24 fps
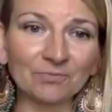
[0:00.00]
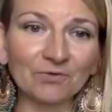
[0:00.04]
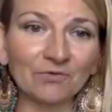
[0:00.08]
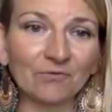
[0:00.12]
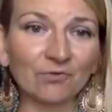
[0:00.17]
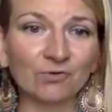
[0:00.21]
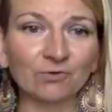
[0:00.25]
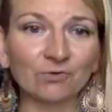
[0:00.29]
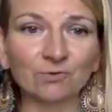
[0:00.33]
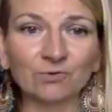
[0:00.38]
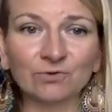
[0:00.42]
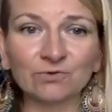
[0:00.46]
For
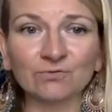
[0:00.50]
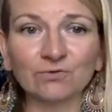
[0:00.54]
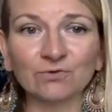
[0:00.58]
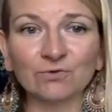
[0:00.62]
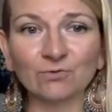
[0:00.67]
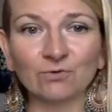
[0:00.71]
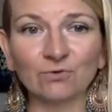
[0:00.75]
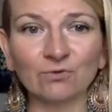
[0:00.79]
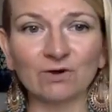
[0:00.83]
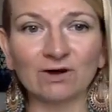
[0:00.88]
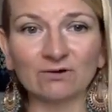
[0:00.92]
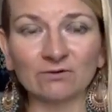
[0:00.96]
those of you
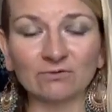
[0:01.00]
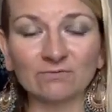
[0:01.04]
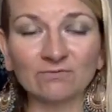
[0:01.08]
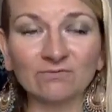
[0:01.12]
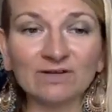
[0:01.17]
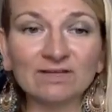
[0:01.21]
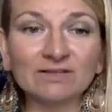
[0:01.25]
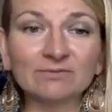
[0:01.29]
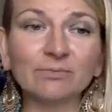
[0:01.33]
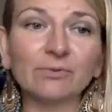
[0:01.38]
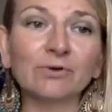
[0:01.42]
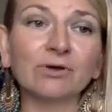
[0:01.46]
who are on
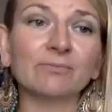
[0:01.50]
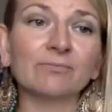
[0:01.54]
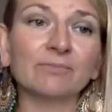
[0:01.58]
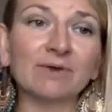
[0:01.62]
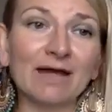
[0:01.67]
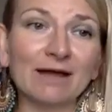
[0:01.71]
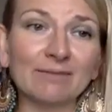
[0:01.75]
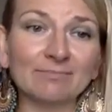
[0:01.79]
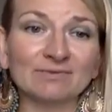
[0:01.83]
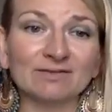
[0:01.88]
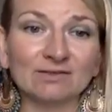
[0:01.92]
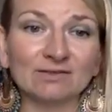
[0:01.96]
Facebook and
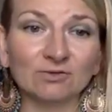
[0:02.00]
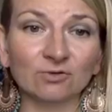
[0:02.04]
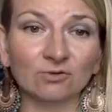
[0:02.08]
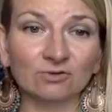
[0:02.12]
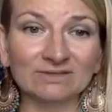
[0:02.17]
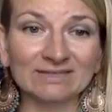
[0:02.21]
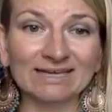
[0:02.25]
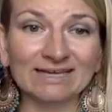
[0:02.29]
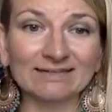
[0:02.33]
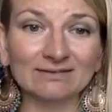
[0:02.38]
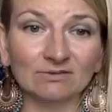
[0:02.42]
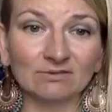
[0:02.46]
perhaps are not
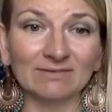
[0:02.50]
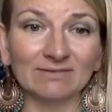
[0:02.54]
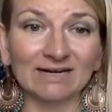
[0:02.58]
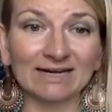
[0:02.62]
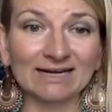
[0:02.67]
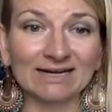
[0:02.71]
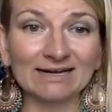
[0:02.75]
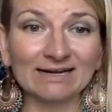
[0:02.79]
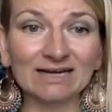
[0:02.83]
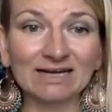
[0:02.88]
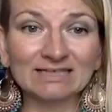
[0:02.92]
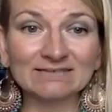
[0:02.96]
yet on my
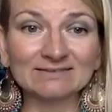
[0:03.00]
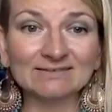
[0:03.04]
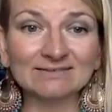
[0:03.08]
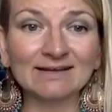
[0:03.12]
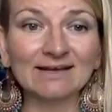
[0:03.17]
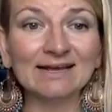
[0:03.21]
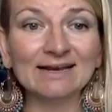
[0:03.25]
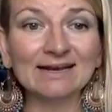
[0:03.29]
class,